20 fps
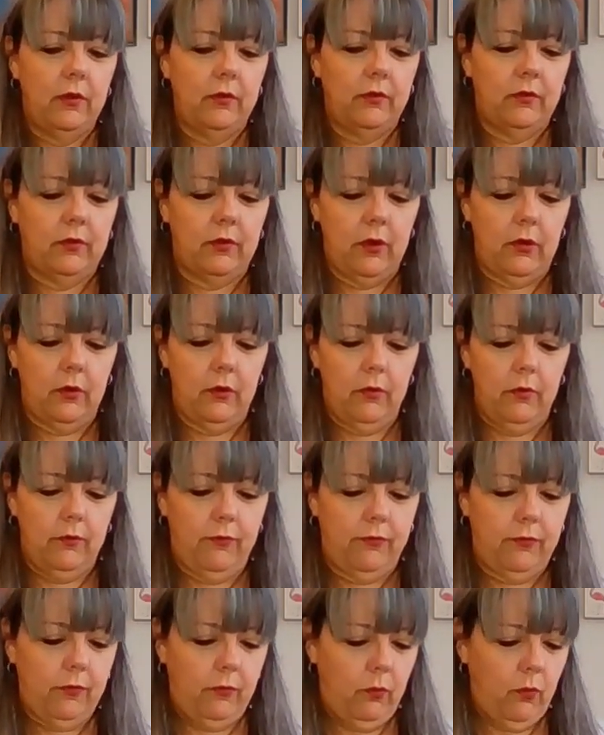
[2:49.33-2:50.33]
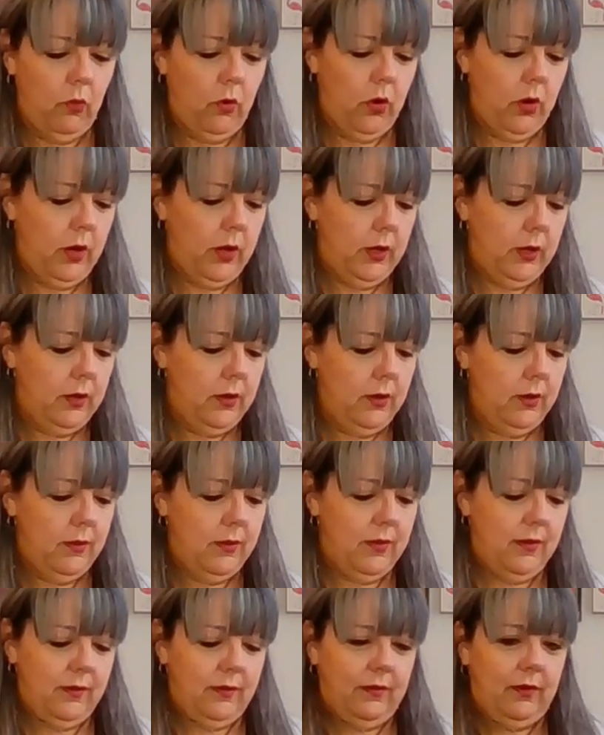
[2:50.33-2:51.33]
So for one,
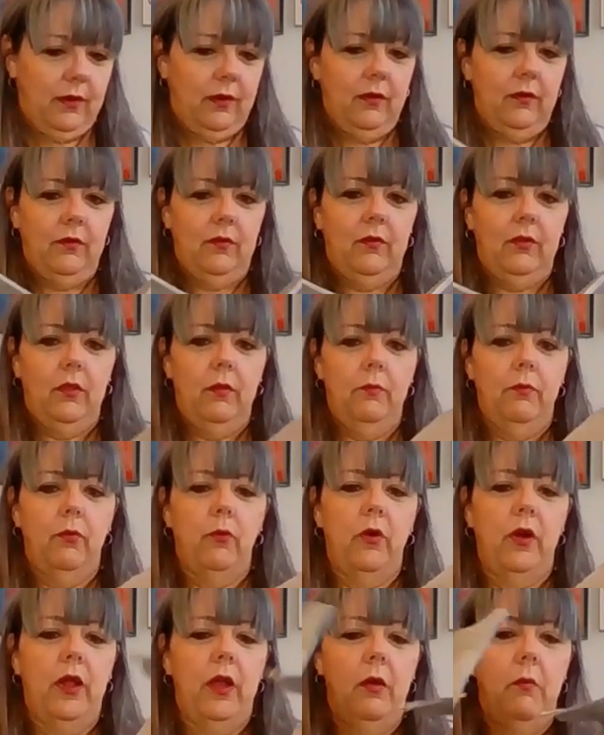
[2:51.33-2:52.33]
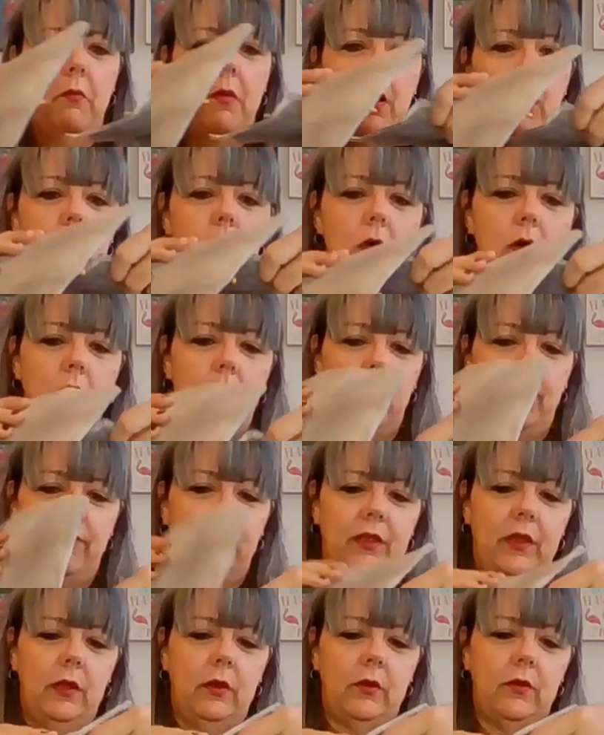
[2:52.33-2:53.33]
this is the brim
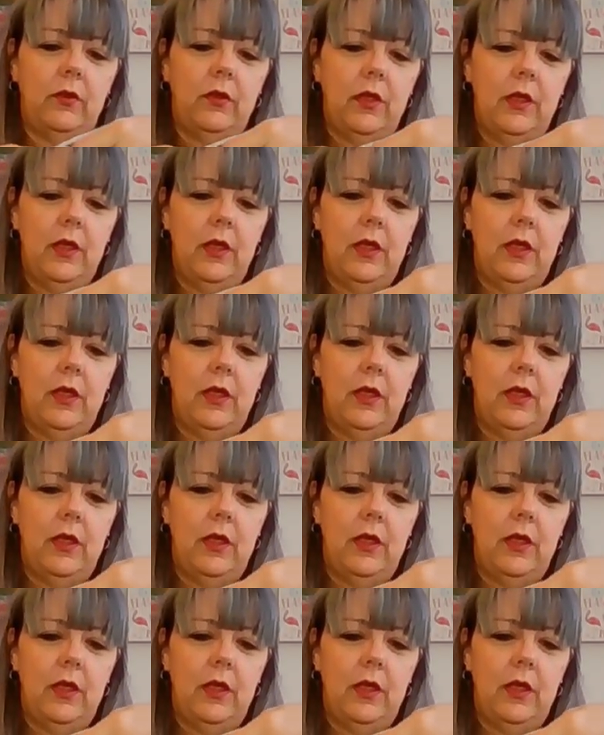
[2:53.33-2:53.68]
of it.